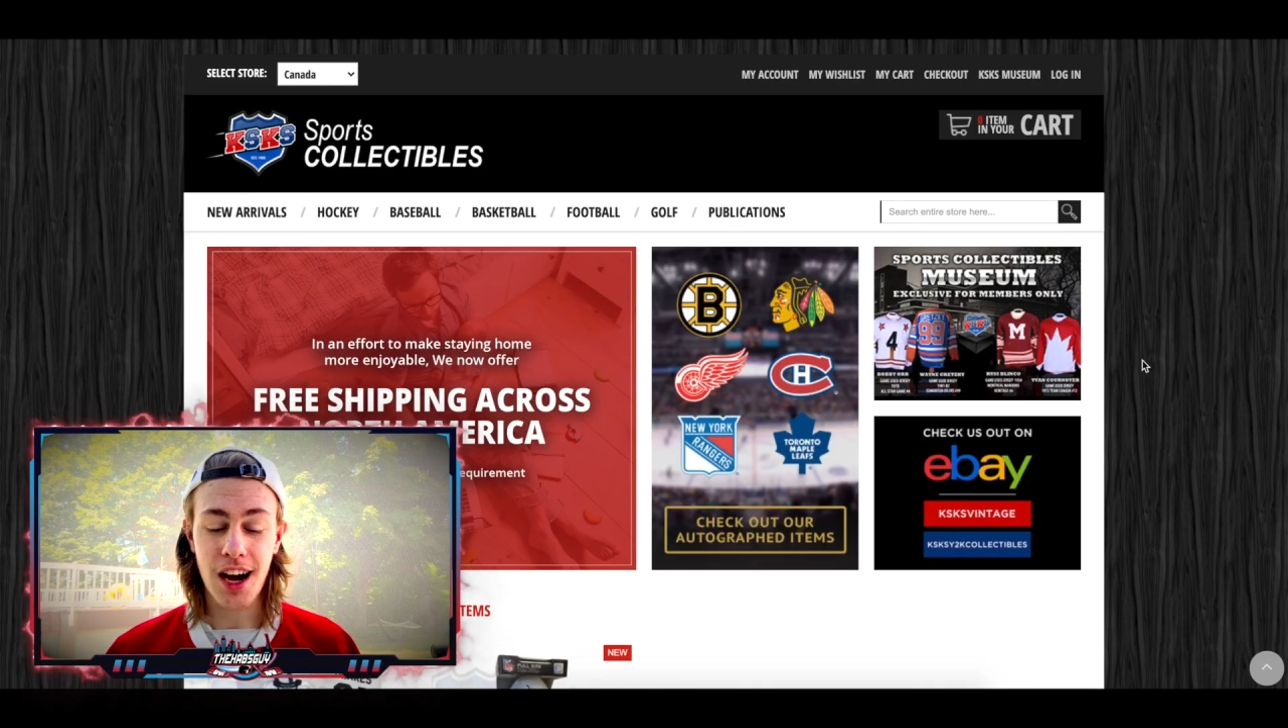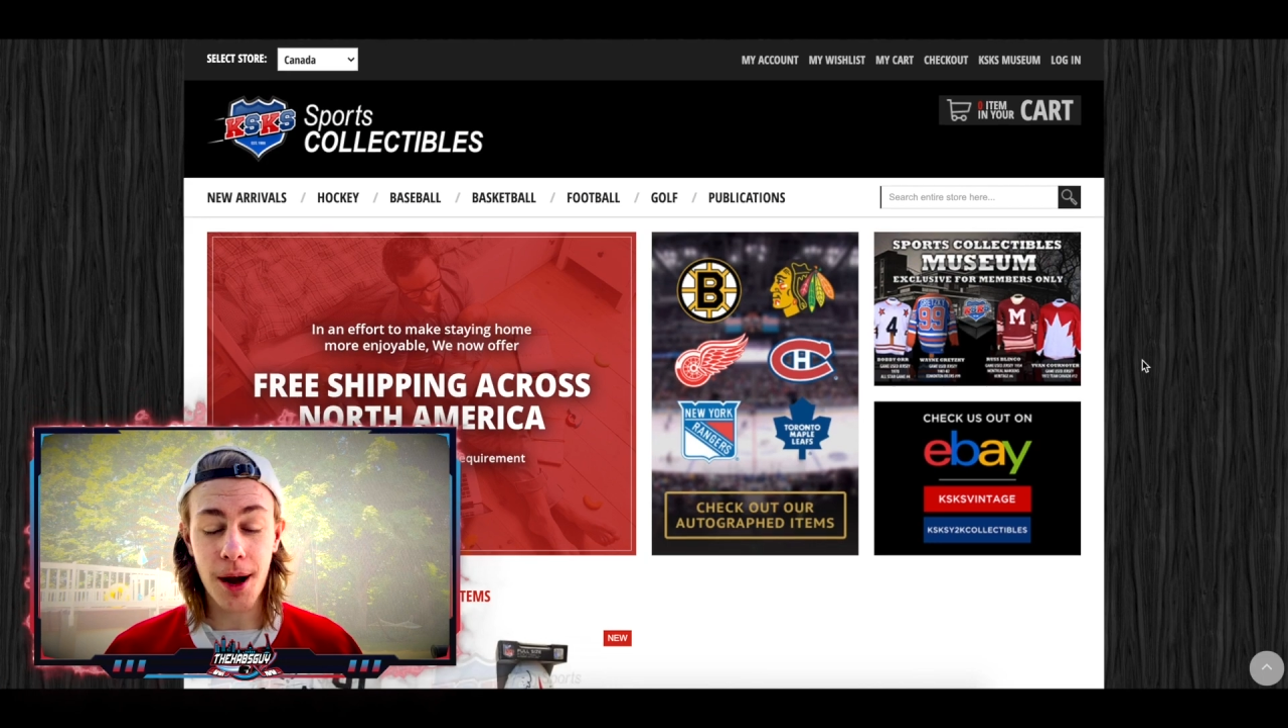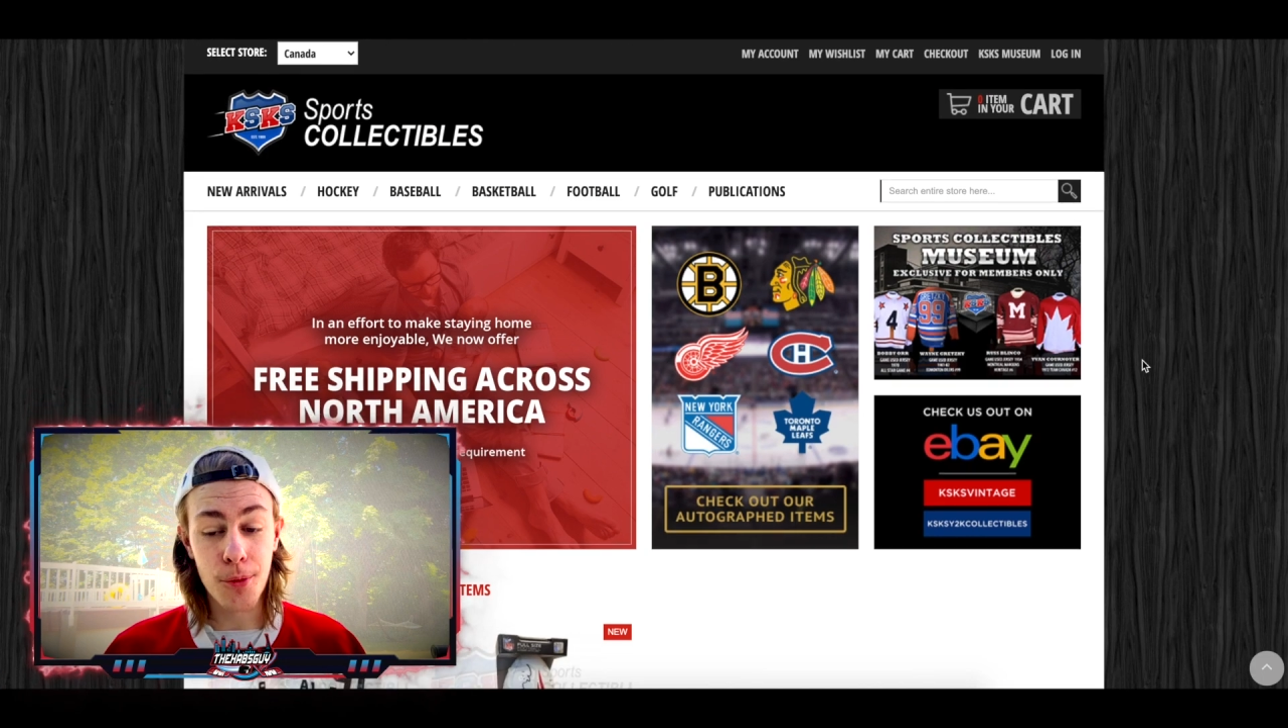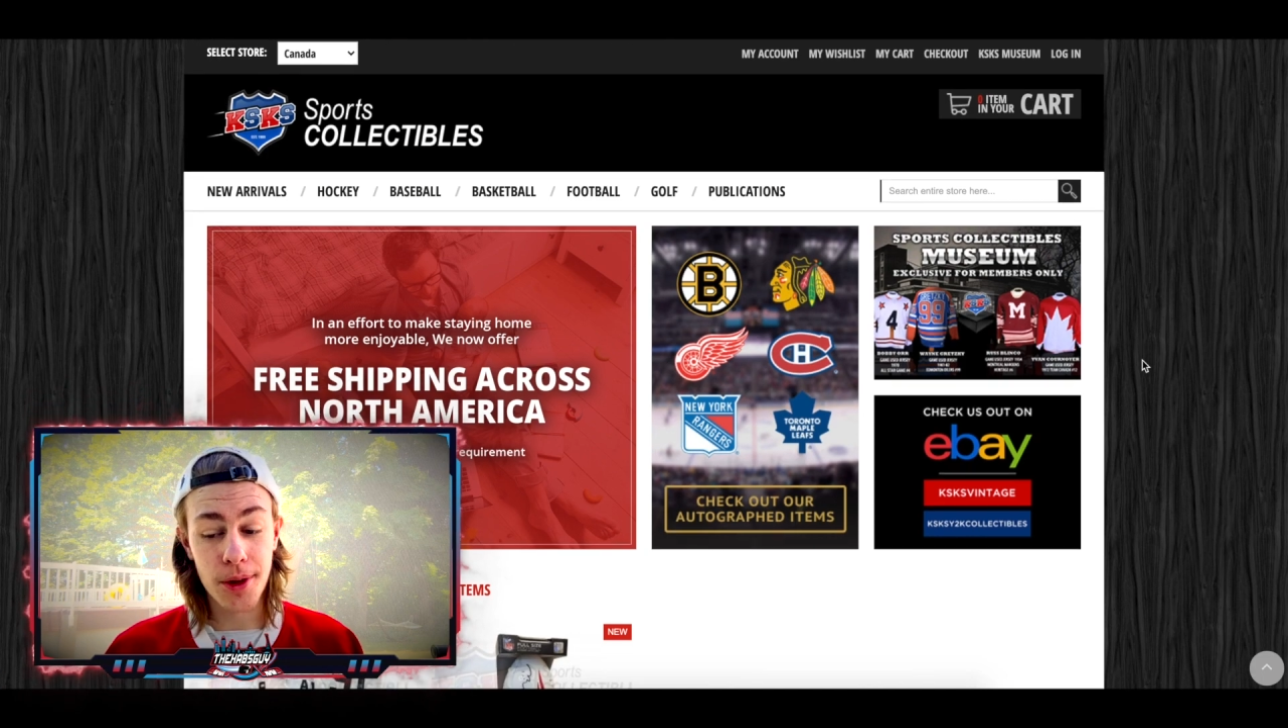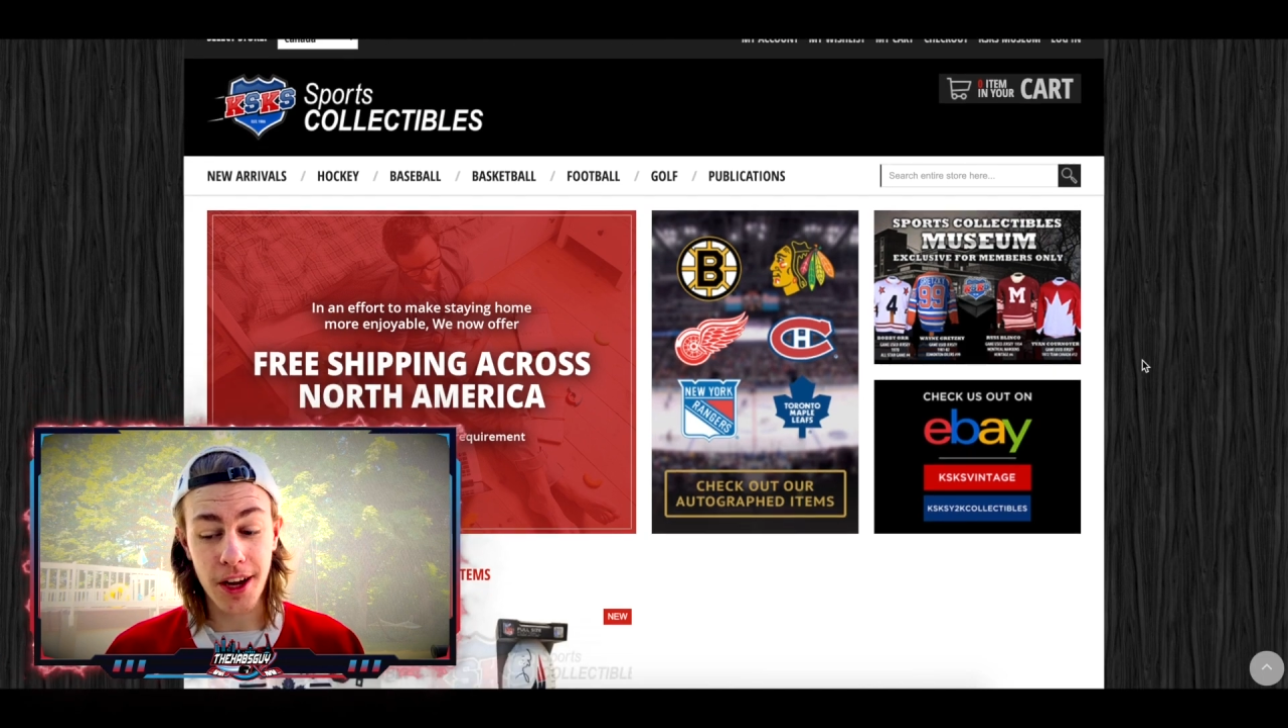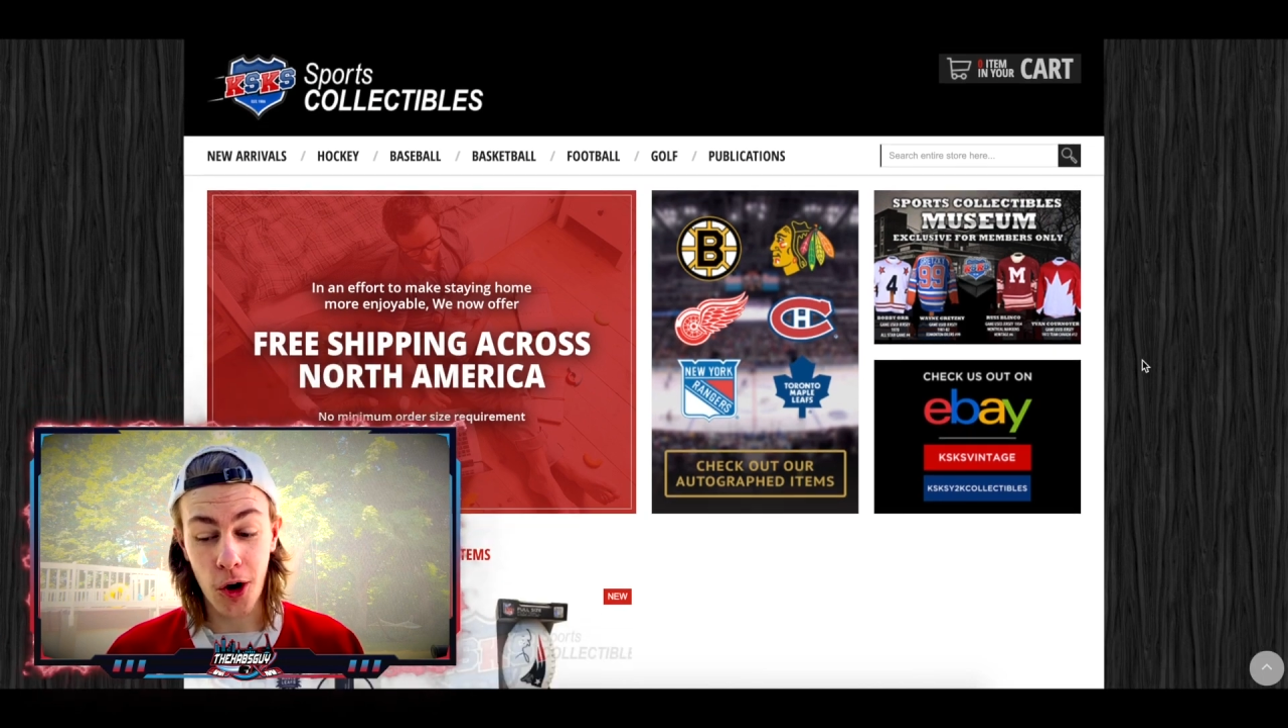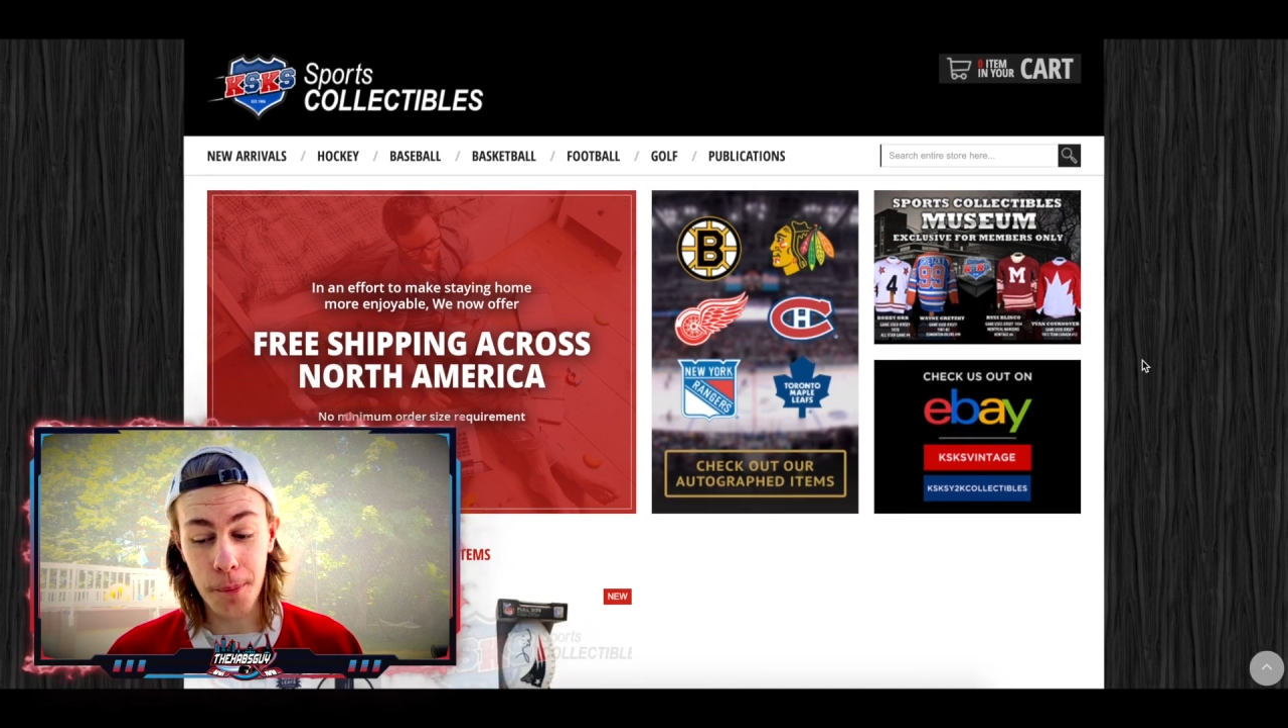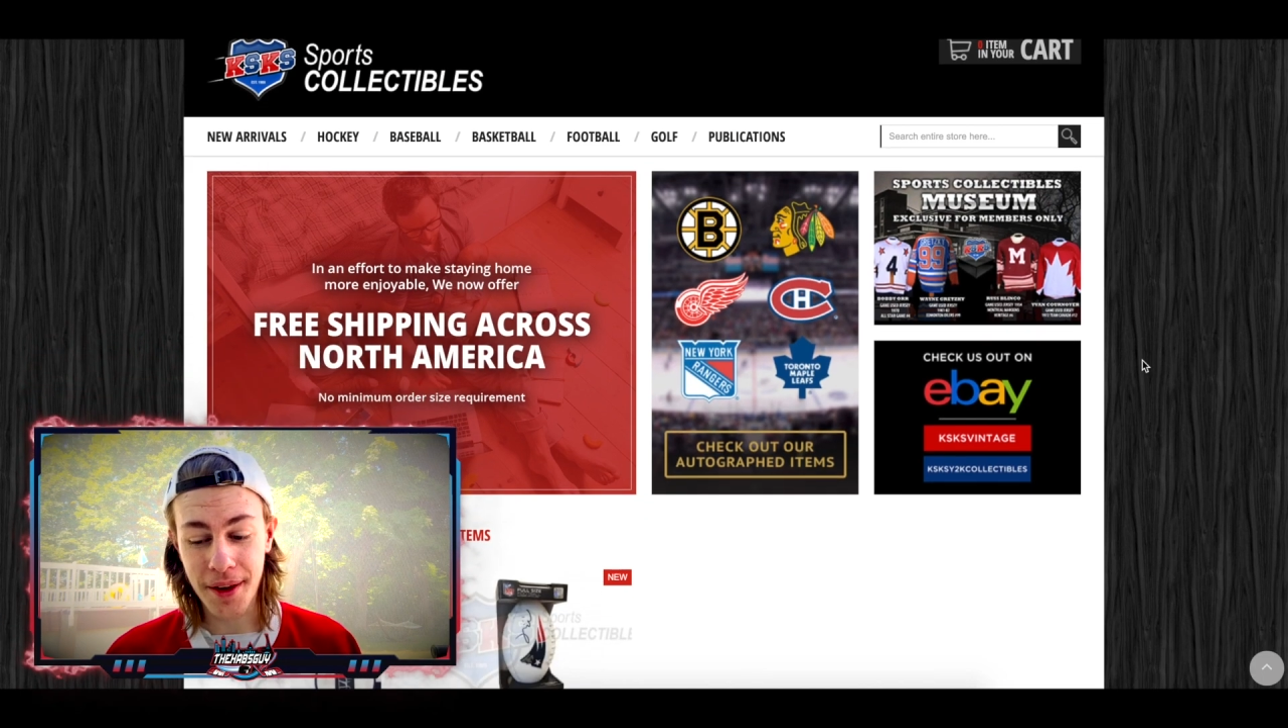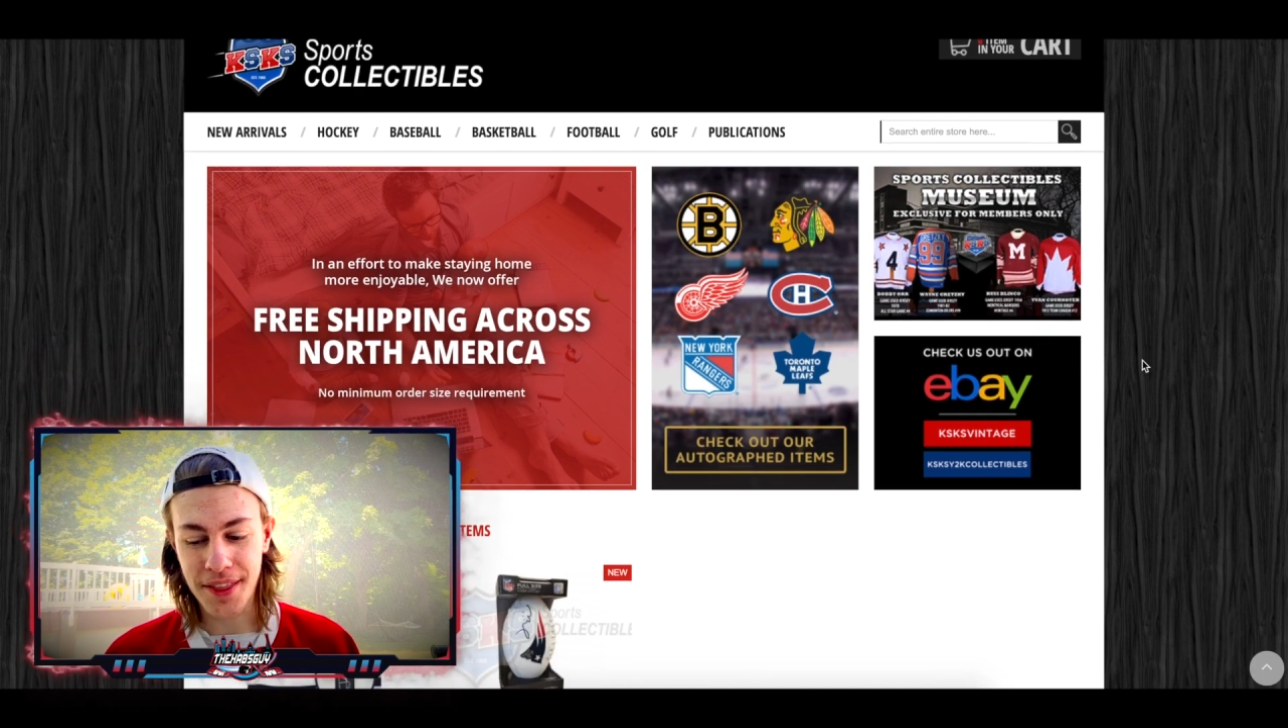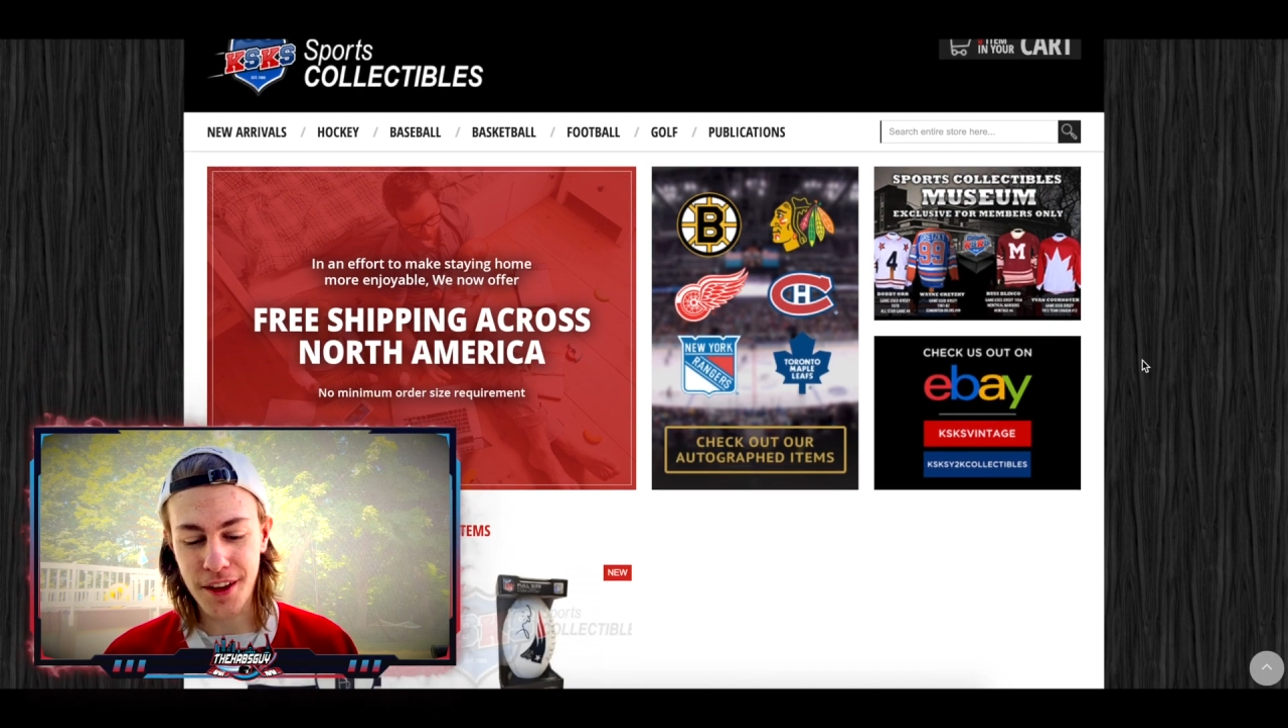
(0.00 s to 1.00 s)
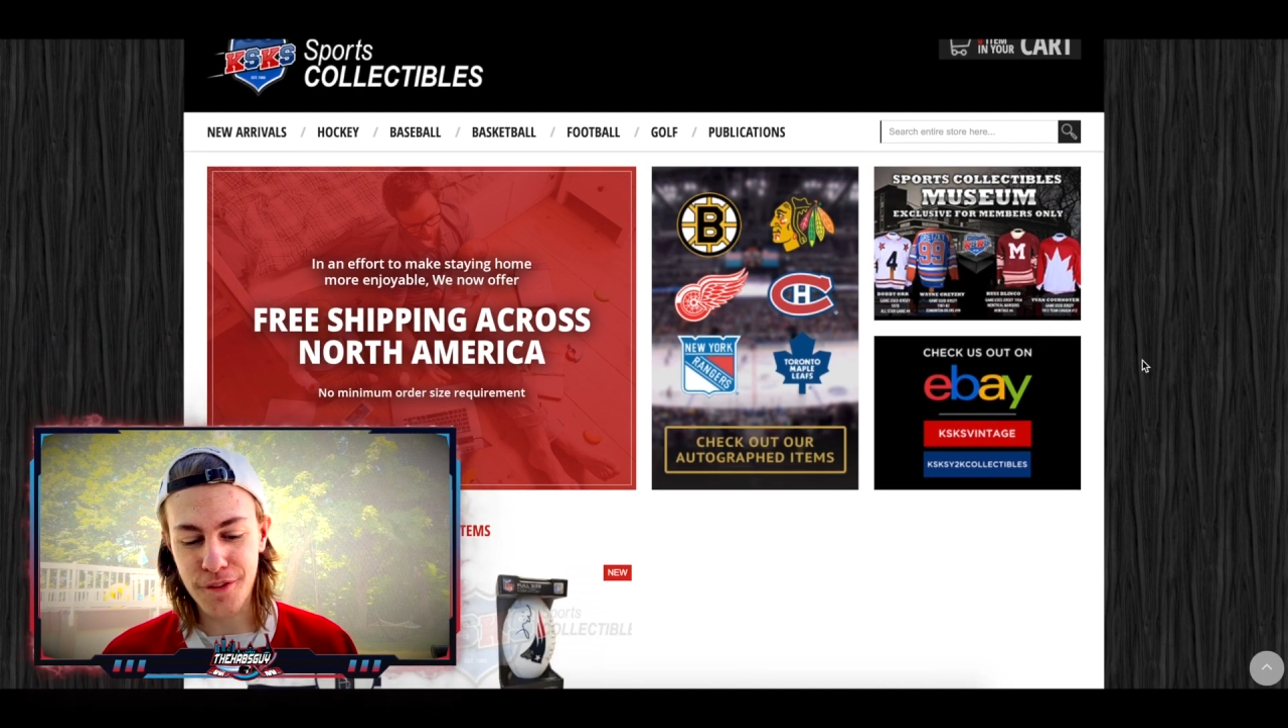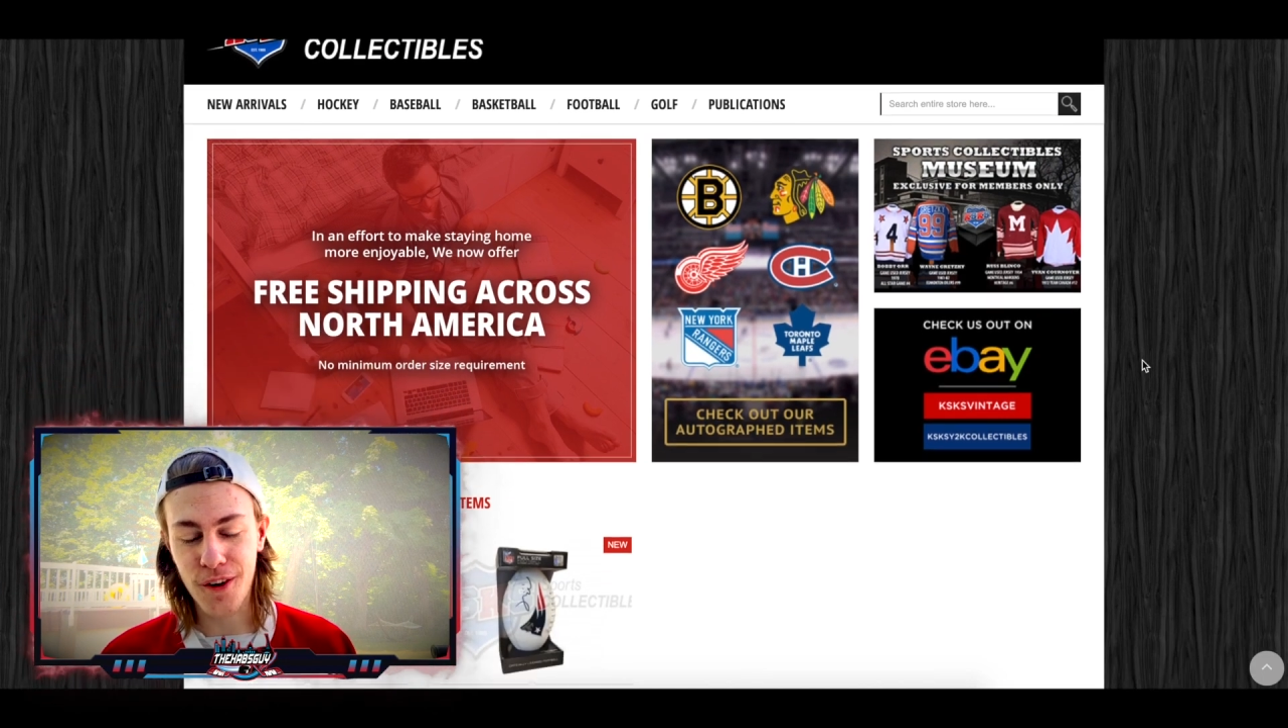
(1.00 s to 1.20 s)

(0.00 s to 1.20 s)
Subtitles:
I'm really hoping the